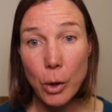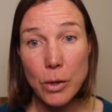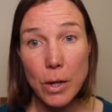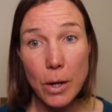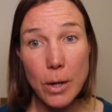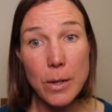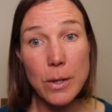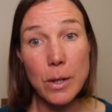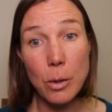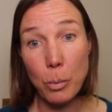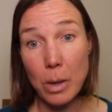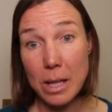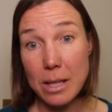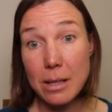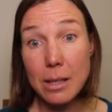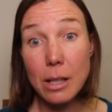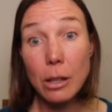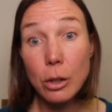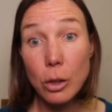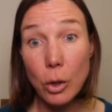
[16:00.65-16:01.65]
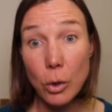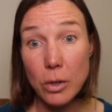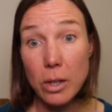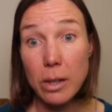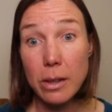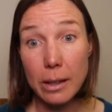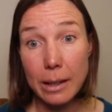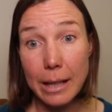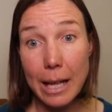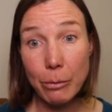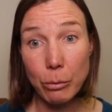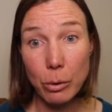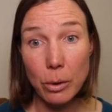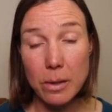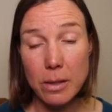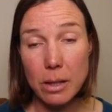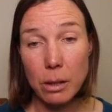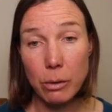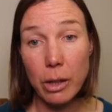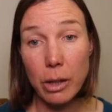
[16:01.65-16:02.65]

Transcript: dose and we're still not at the levels